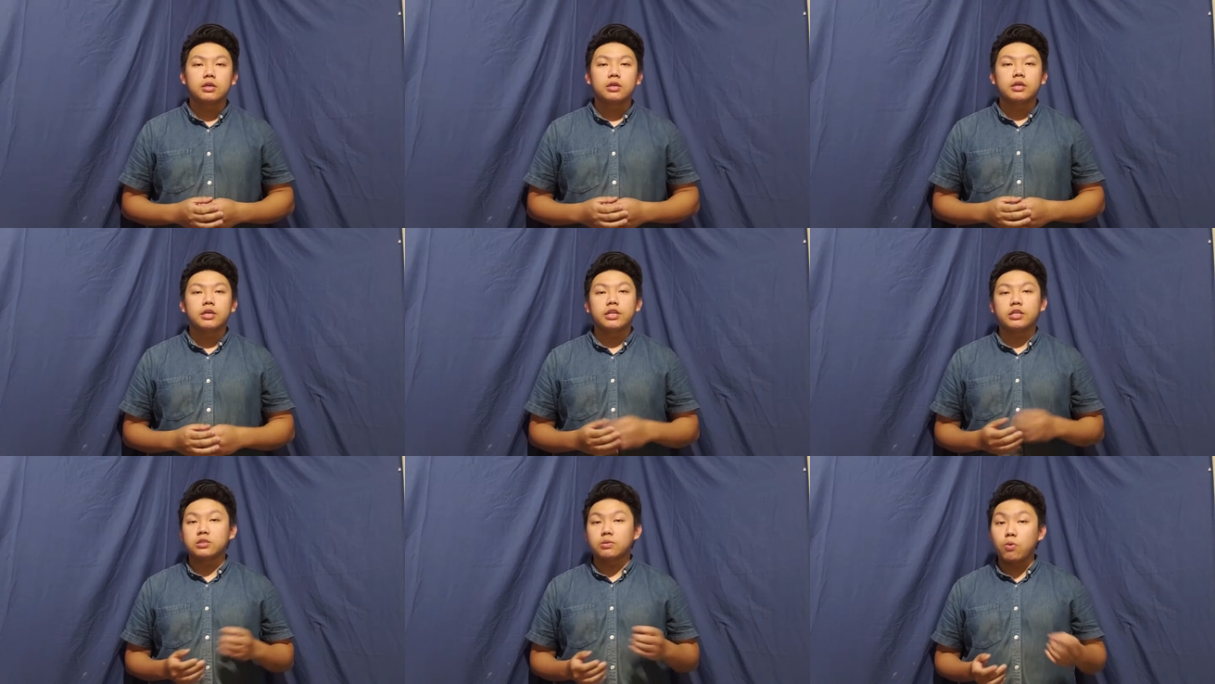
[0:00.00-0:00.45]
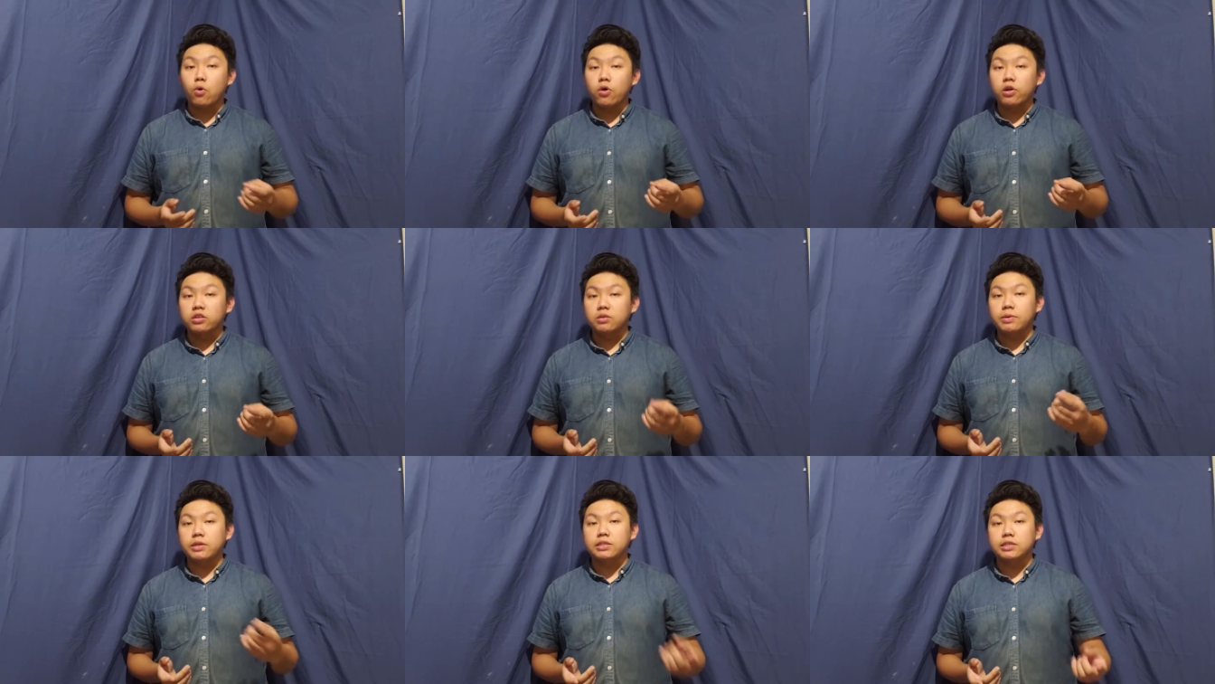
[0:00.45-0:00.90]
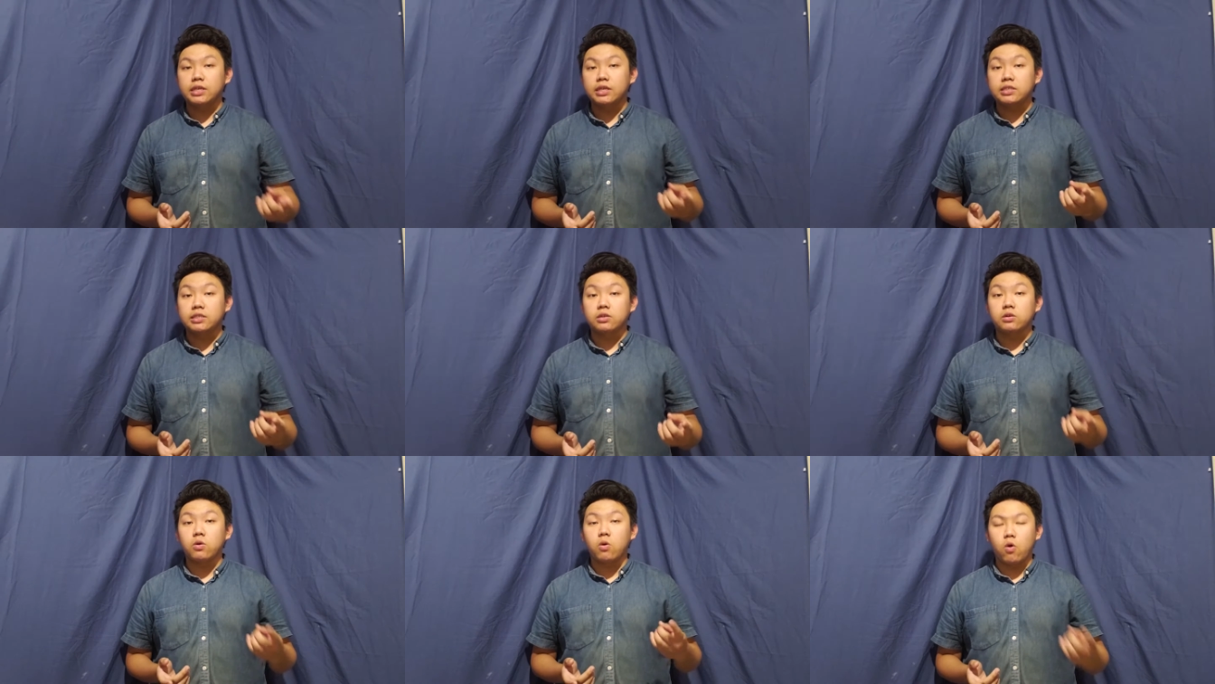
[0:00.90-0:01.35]
It is important to be
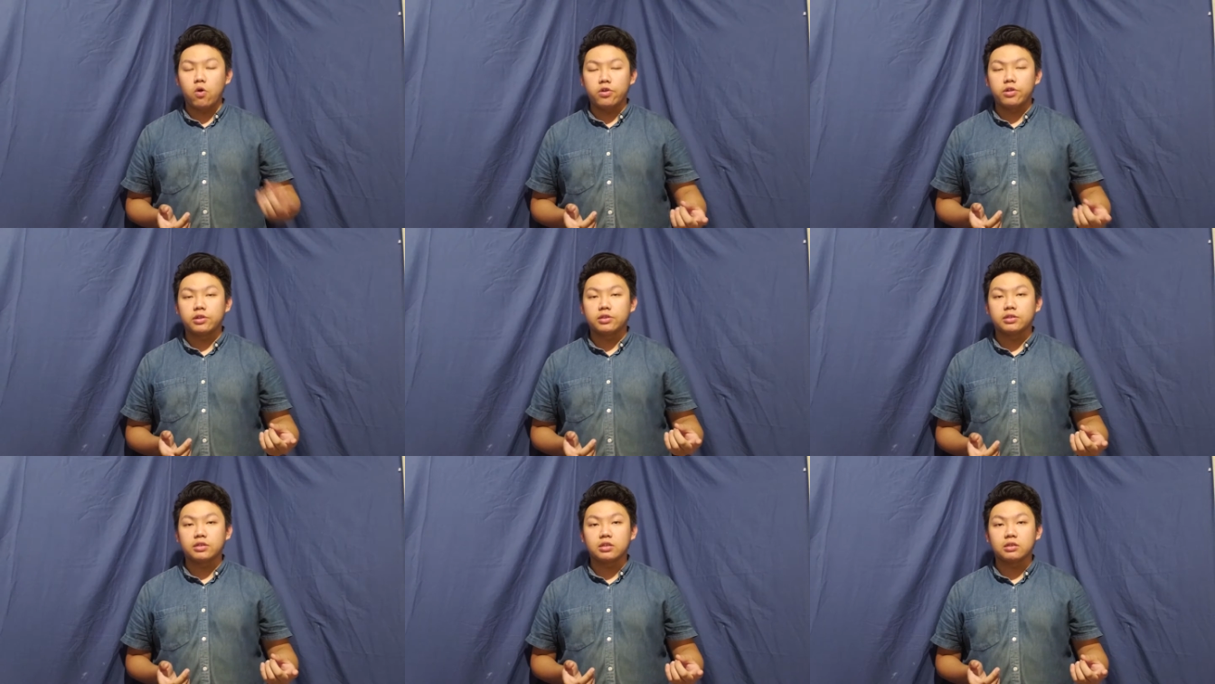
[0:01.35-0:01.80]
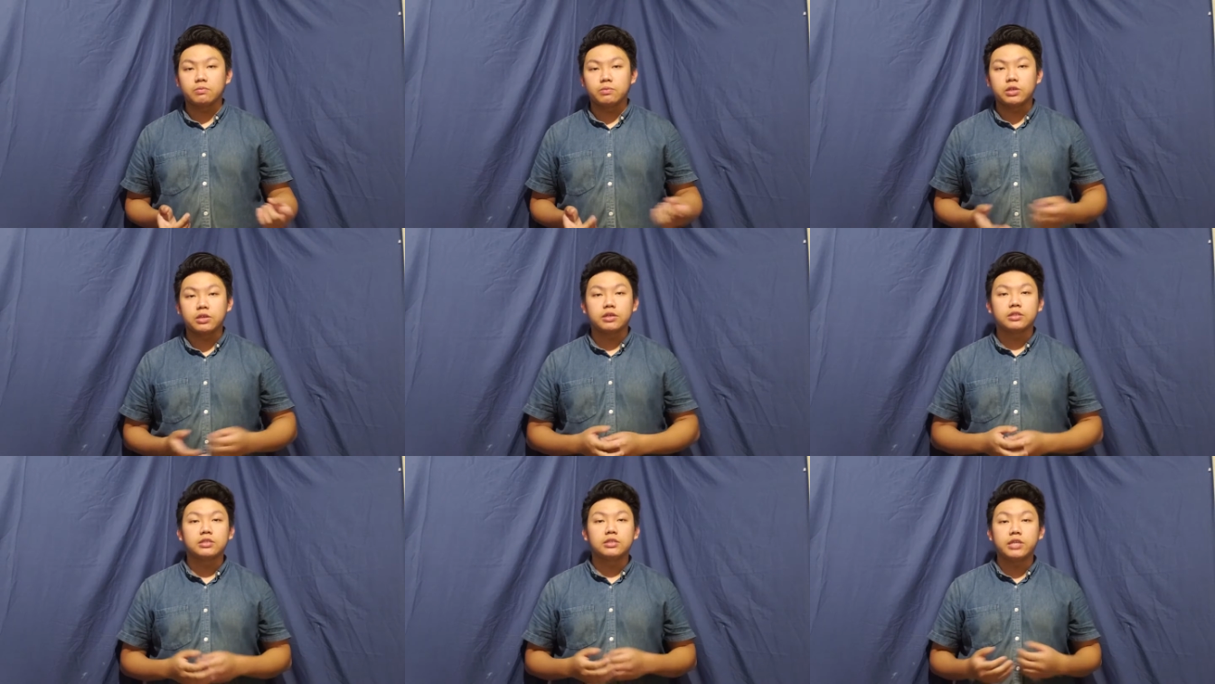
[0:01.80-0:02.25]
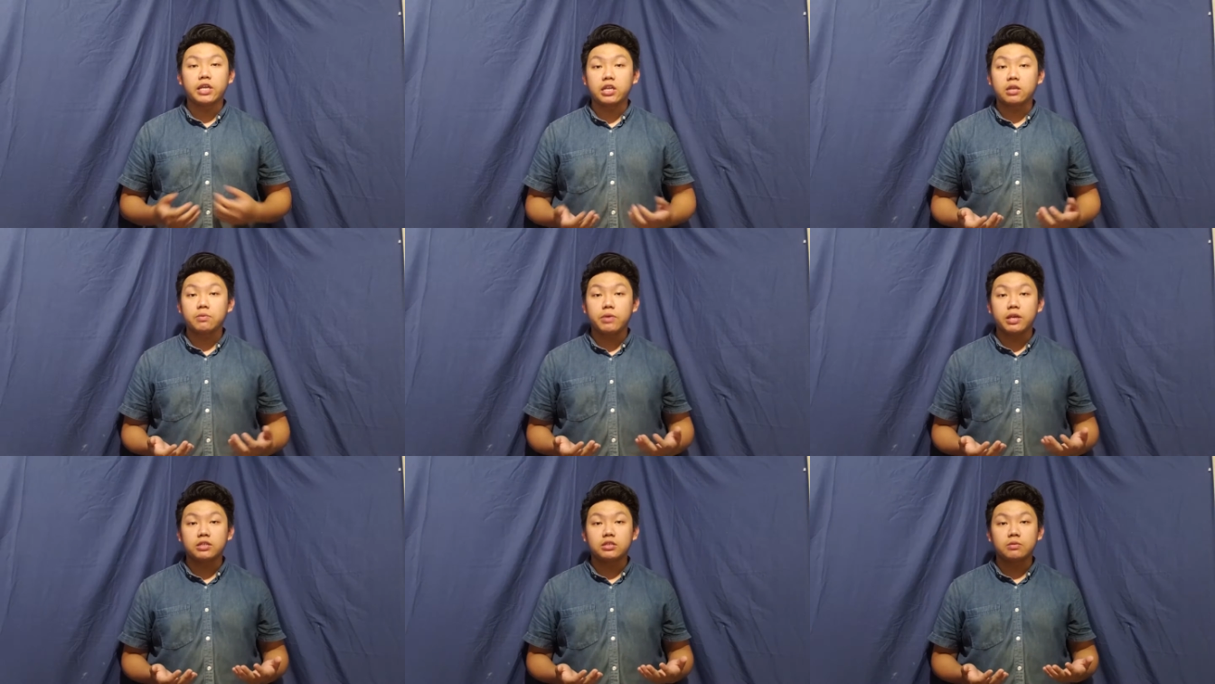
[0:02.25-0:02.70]
detail oriented because
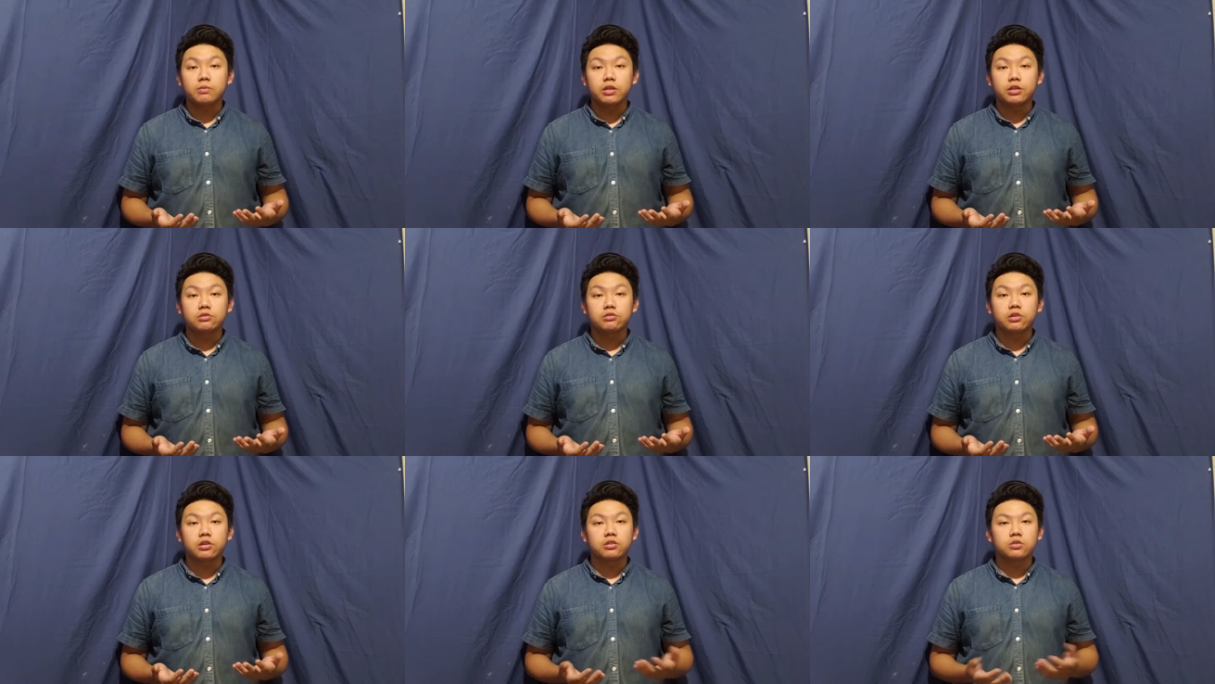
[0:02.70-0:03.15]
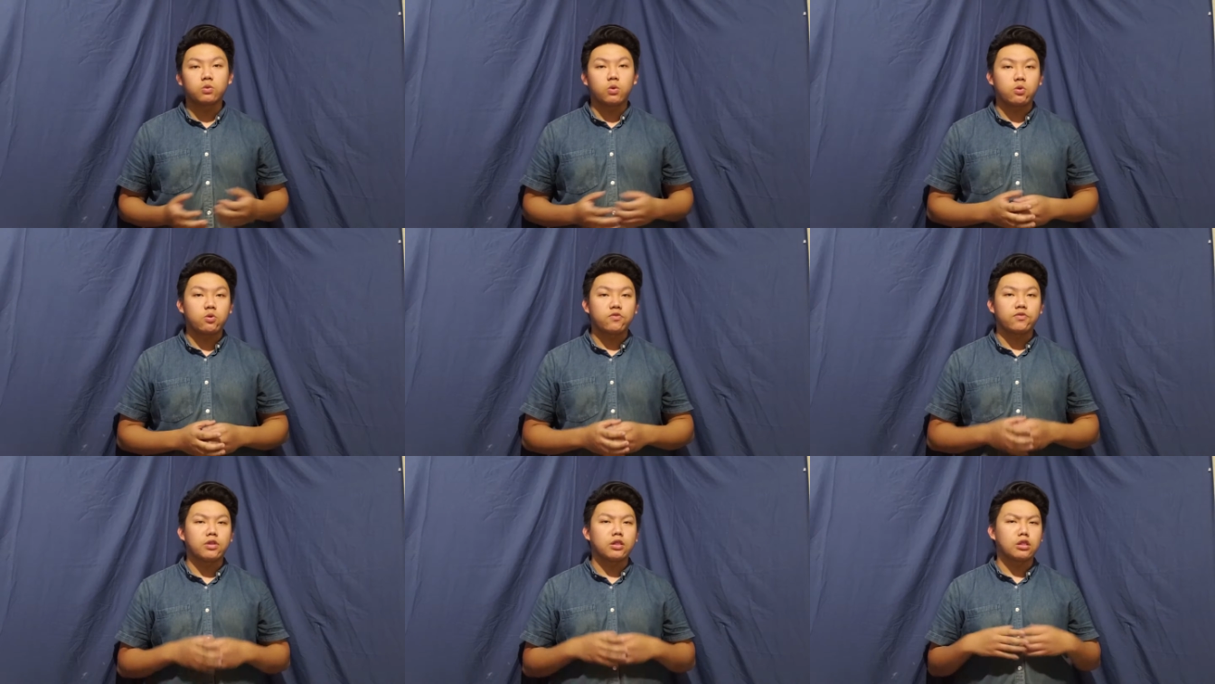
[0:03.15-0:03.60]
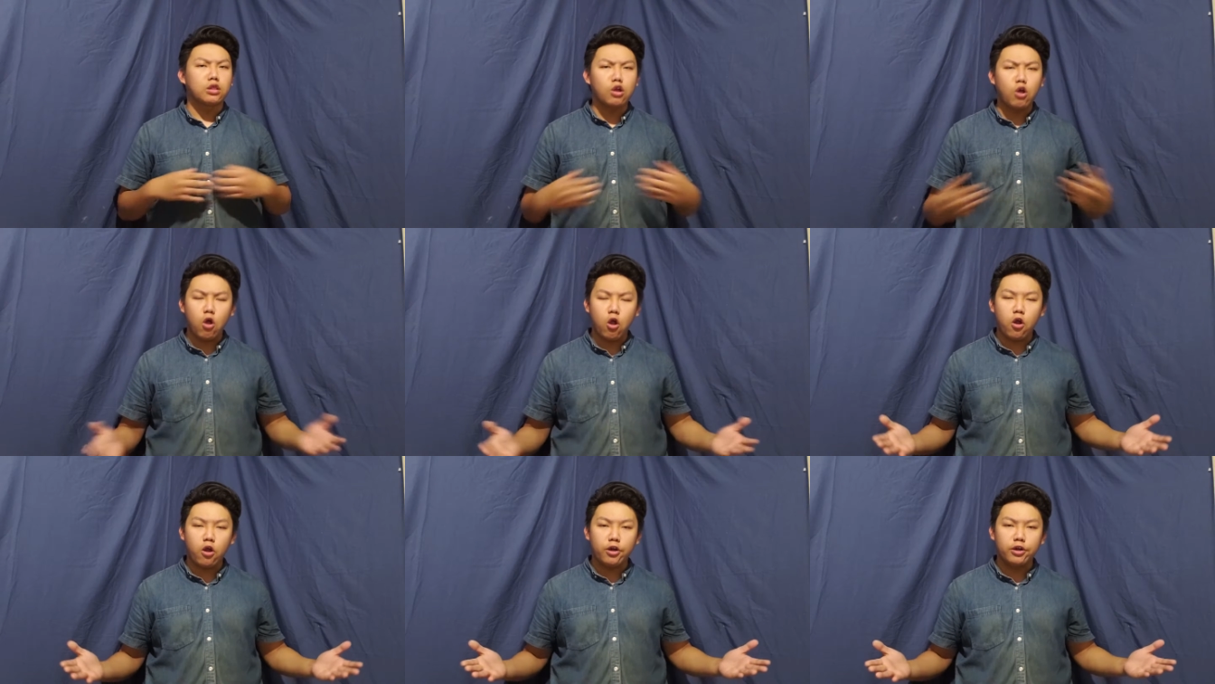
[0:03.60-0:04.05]
database administrators work with a
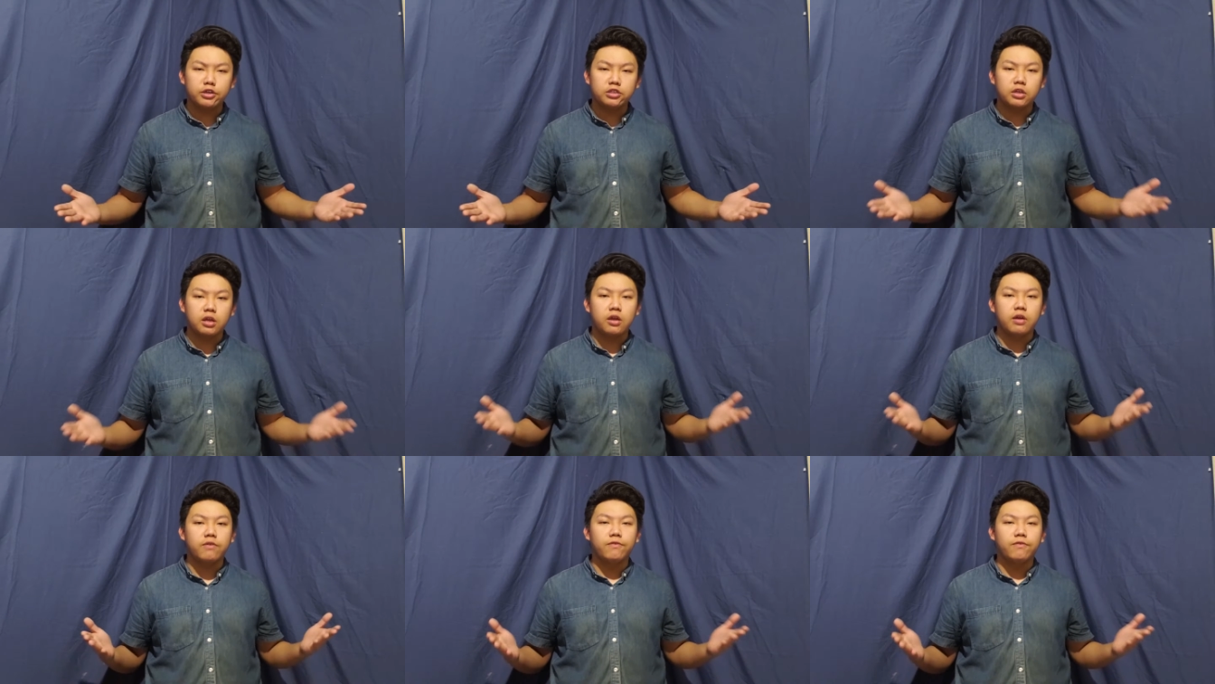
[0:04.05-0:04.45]
large